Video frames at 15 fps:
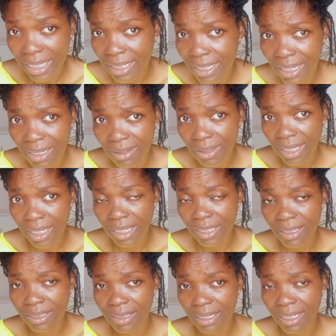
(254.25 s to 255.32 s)

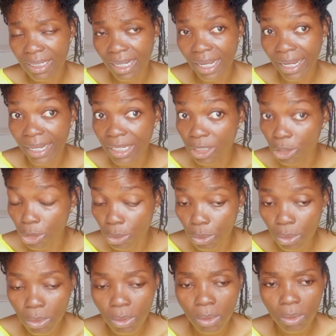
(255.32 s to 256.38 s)
interlocking that I
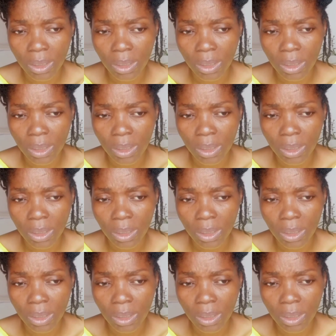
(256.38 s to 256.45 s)
do.